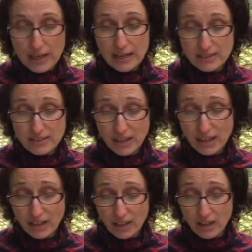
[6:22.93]
is yet
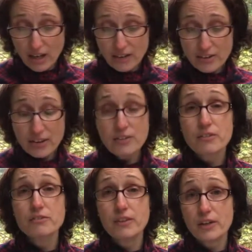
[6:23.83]
another
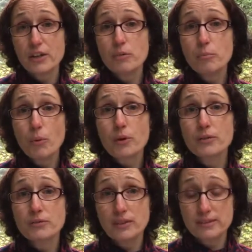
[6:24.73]
very
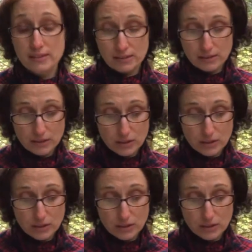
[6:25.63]
important reason